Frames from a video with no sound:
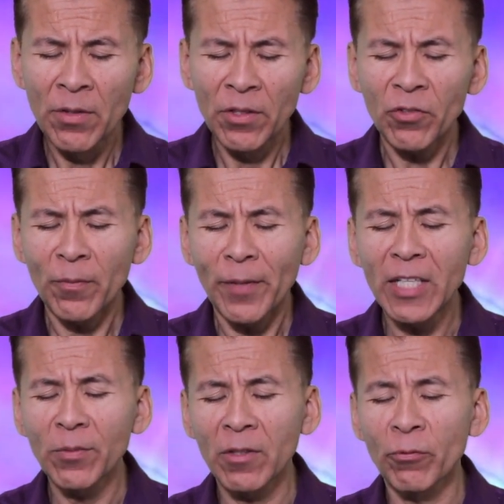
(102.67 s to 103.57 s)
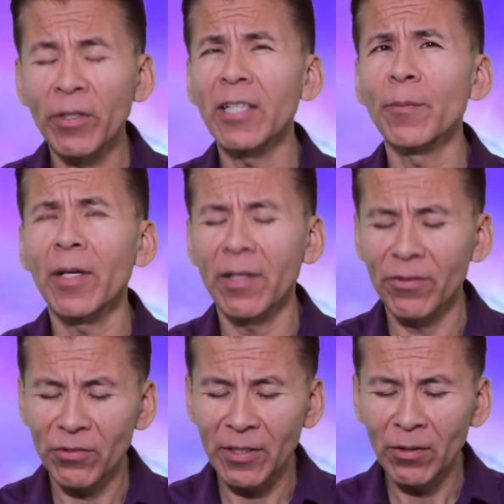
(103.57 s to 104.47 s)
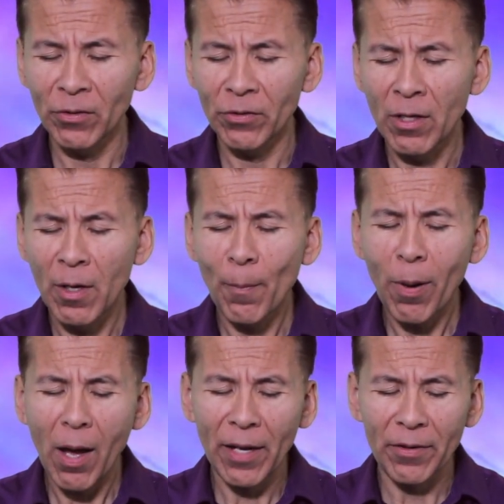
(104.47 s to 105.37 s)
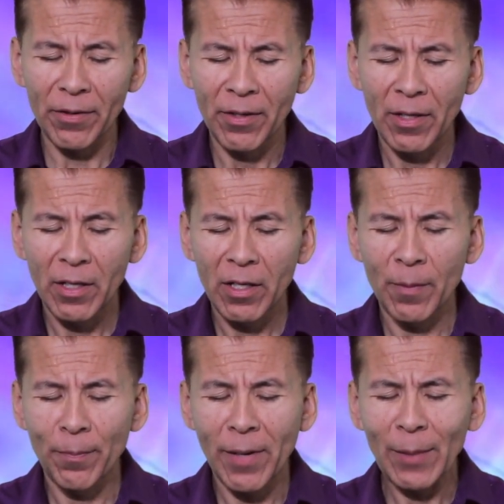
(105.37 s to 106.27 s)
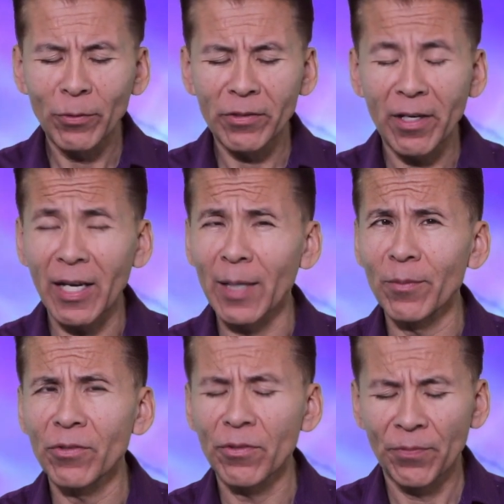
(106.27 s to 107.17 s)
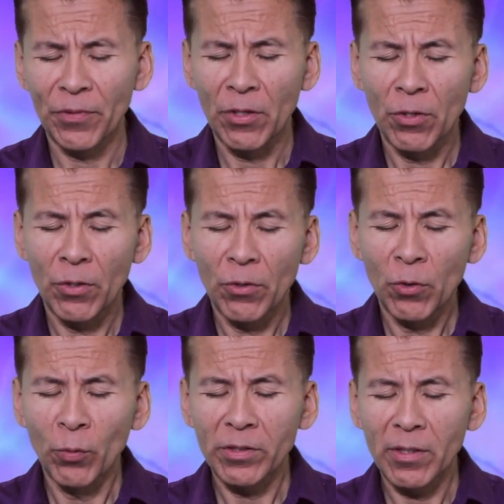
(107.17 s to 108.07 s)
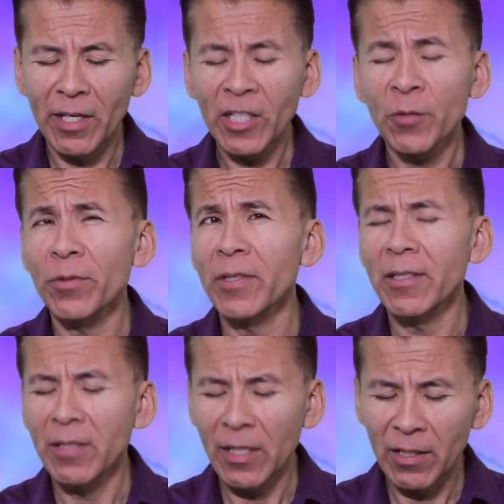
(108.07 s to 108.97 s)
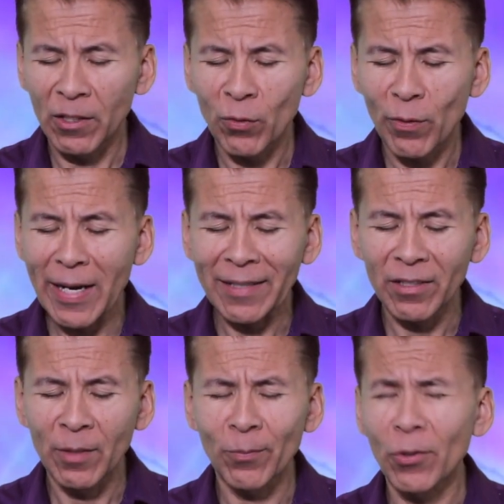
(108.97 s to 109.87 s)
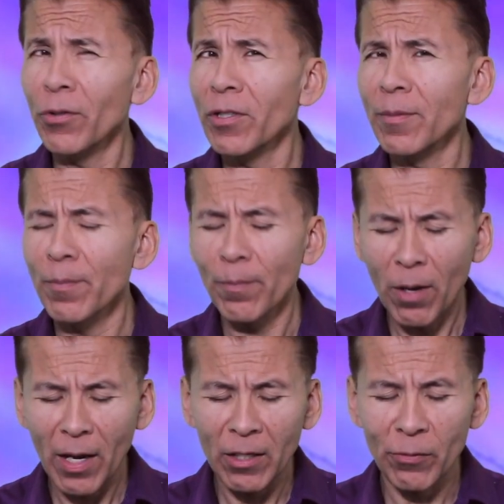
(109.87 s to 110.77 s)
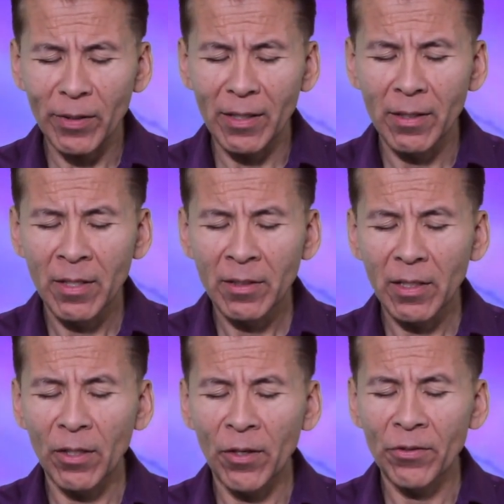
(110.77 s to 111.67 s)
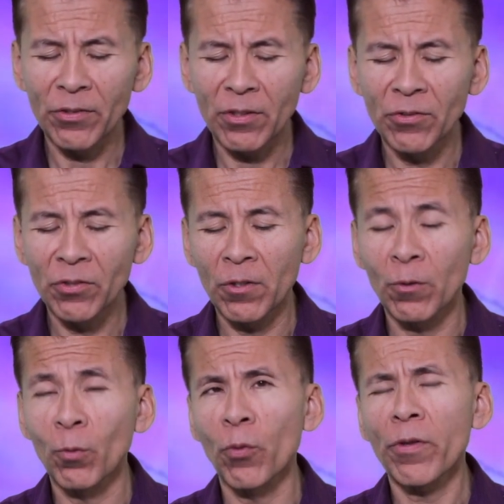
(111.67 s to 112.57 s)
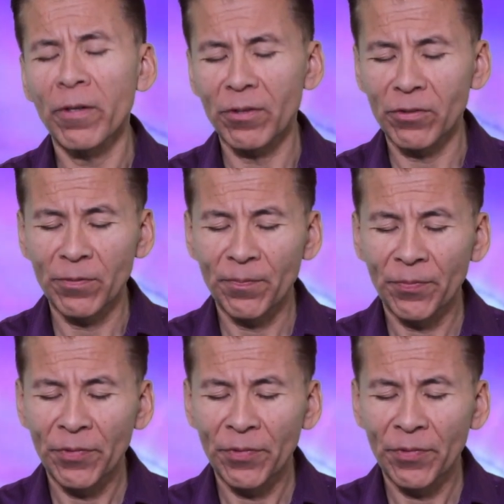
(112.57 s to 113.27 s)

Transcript: This reminds me of reading about a skilled potter in Bible times who was an expert at taking cracked and broken pottery that others considered worthless.